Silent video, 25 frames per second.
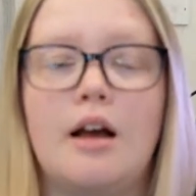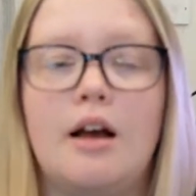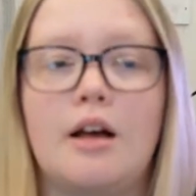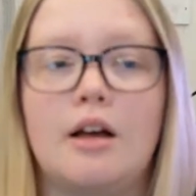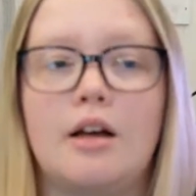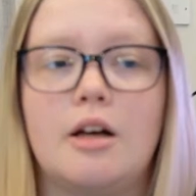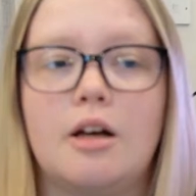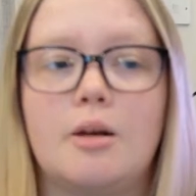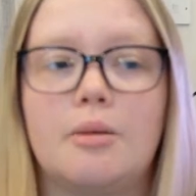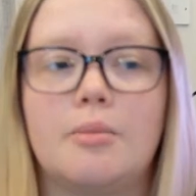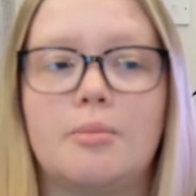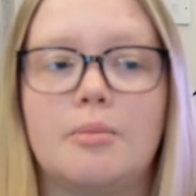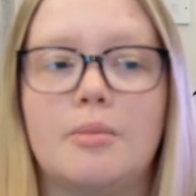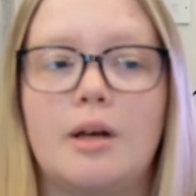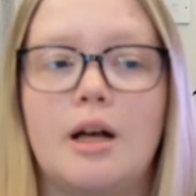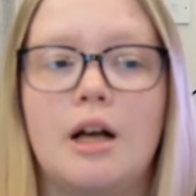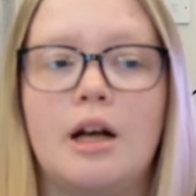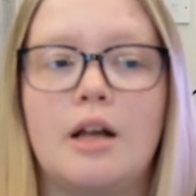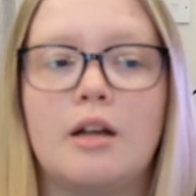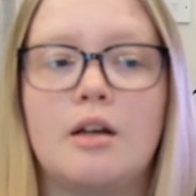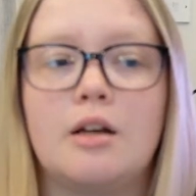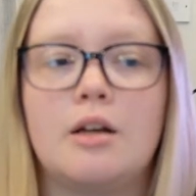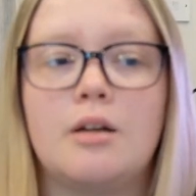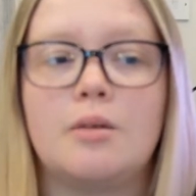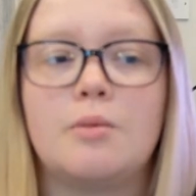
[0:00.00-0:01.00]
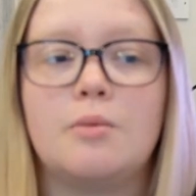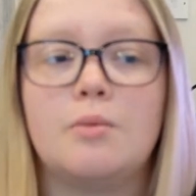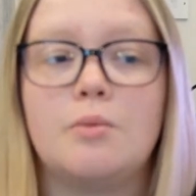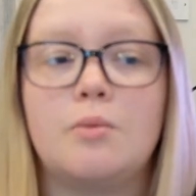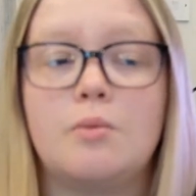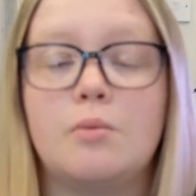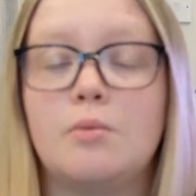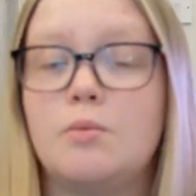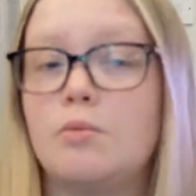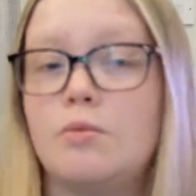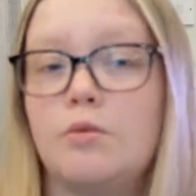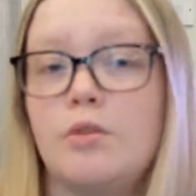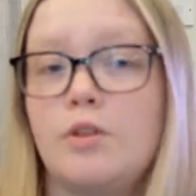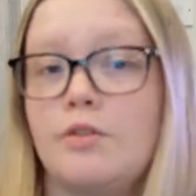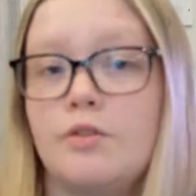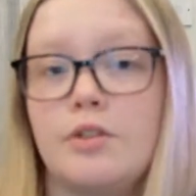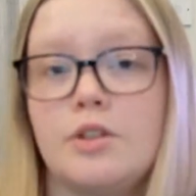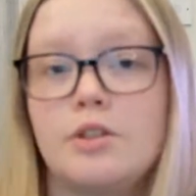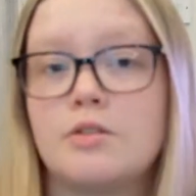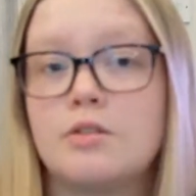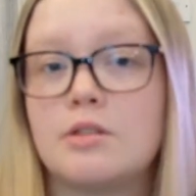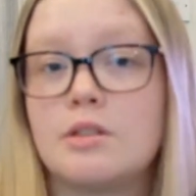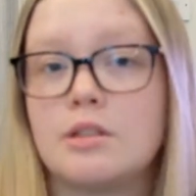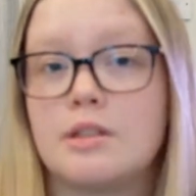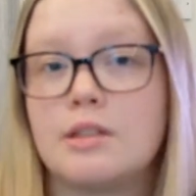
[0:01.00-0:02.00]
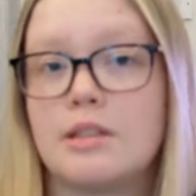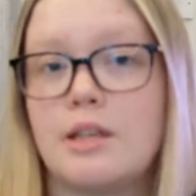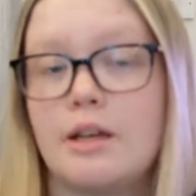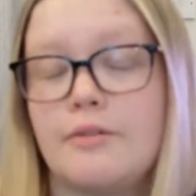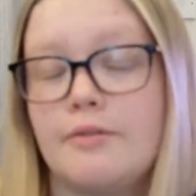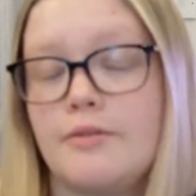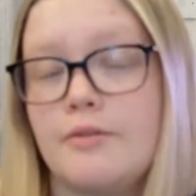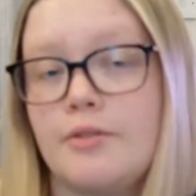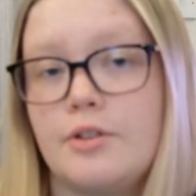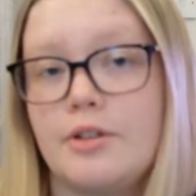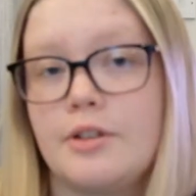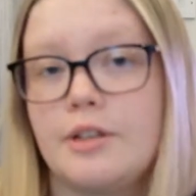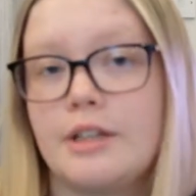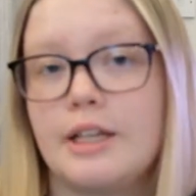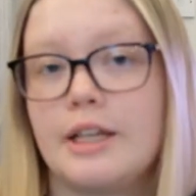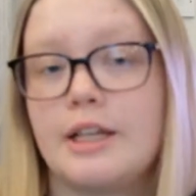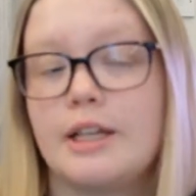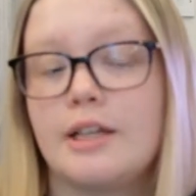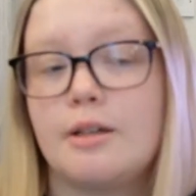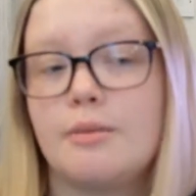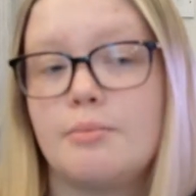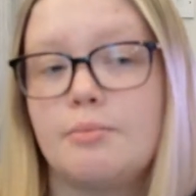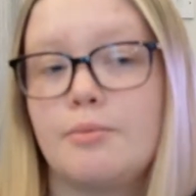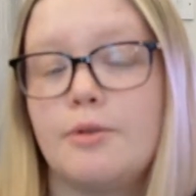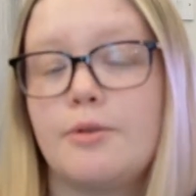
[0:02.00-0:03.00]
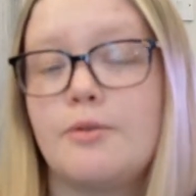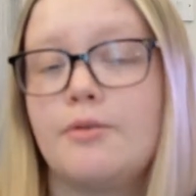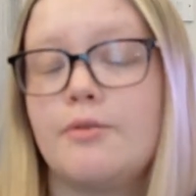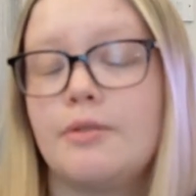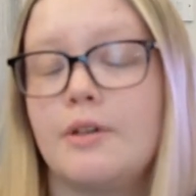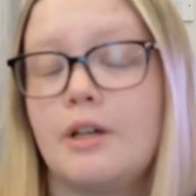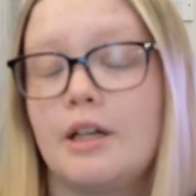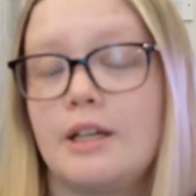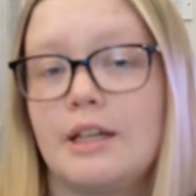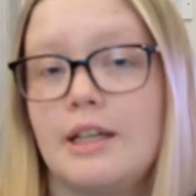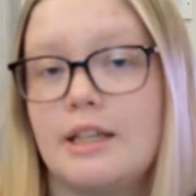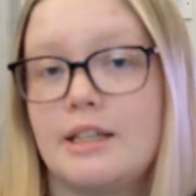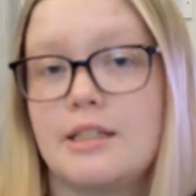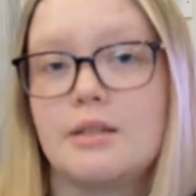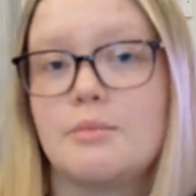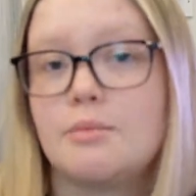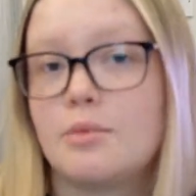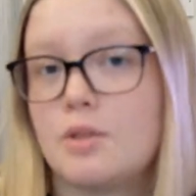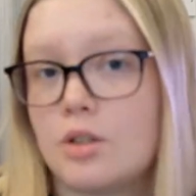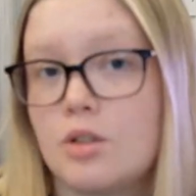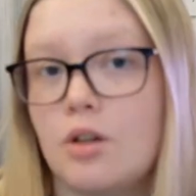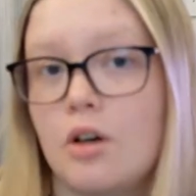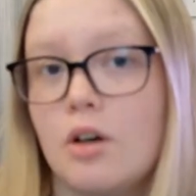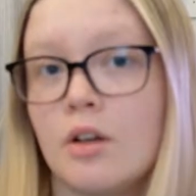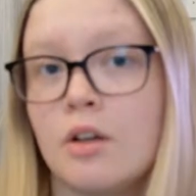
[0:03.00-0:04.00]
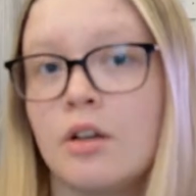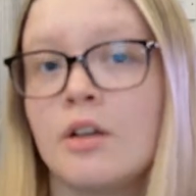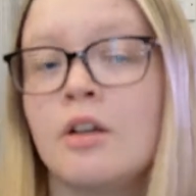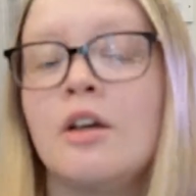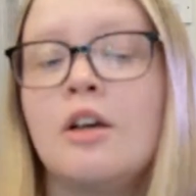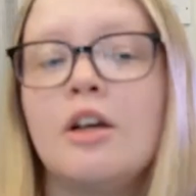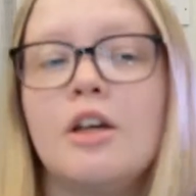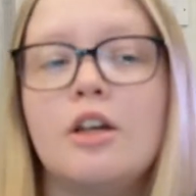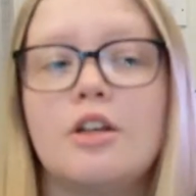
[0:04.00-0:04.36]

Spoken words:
and I refused to set foot in here unless it was gone.